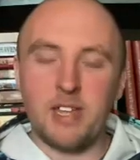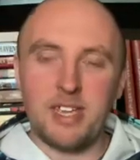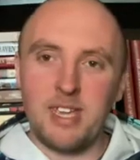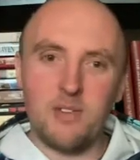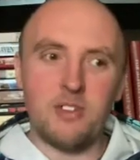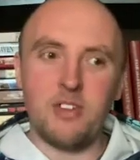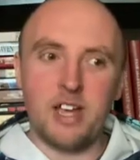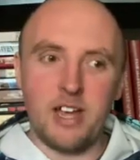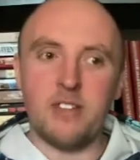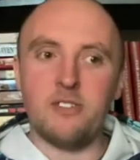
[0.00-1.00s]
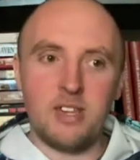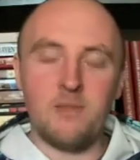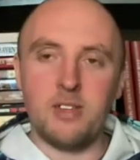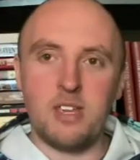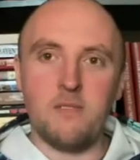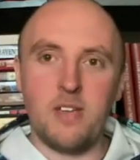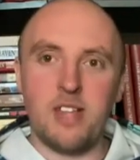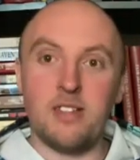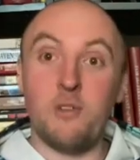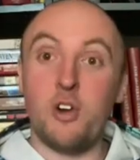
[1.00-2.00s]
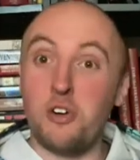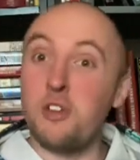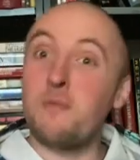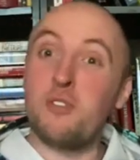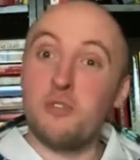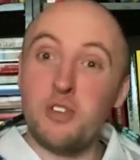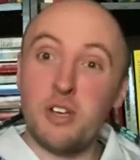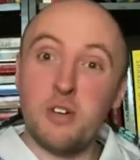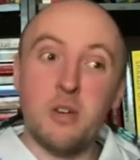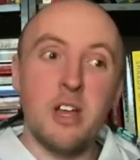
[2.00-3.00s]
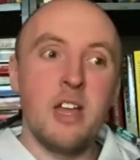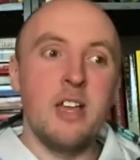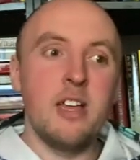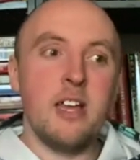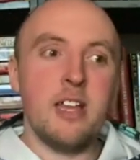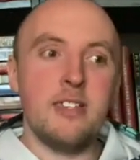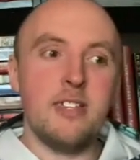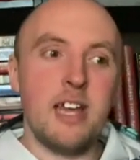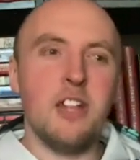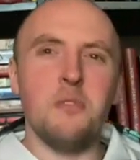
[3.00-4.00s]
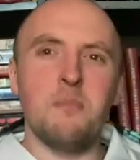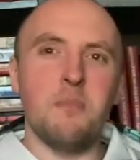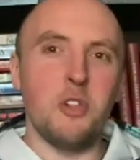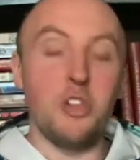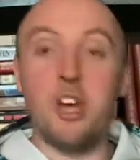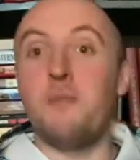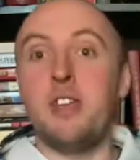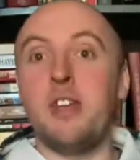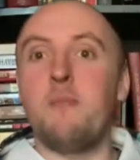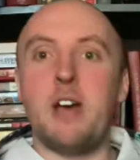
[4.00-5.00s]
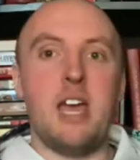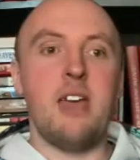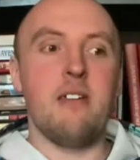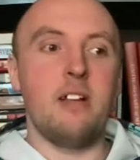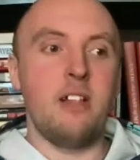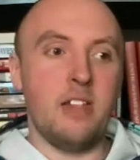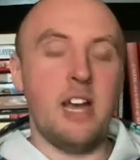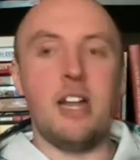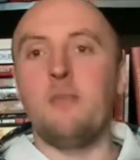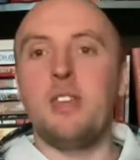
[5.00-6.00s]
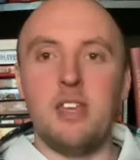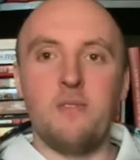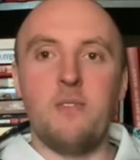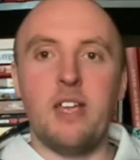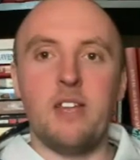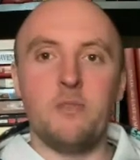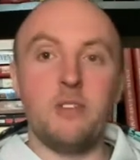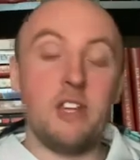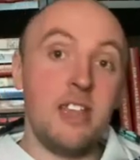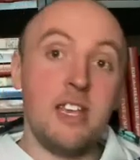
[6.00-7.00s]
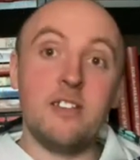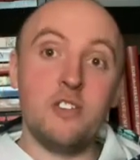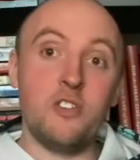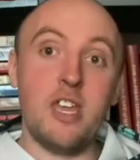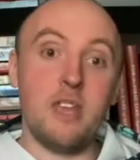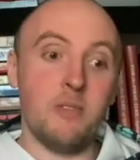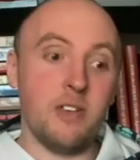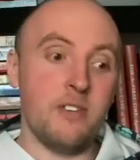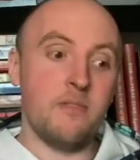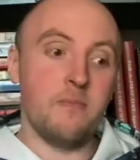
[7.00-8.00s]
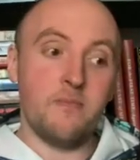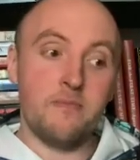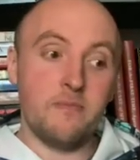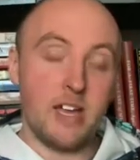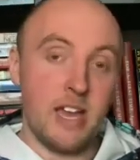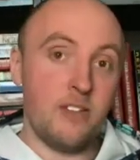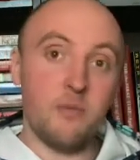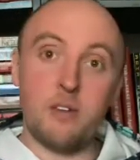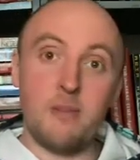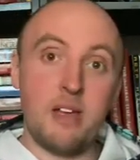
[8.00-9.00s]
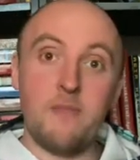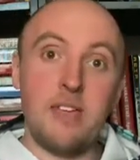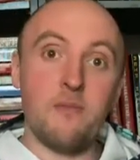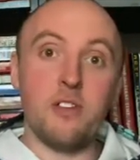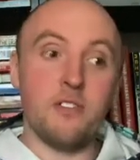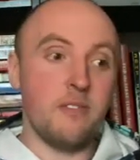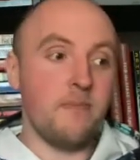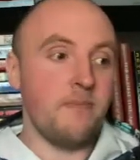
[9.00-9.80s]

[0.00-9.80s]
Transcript: Like, even non-Stephen King fans have heard of Cujo. It's not beloved by a lot of King fans, which I think is a shame because it's one of my favorites.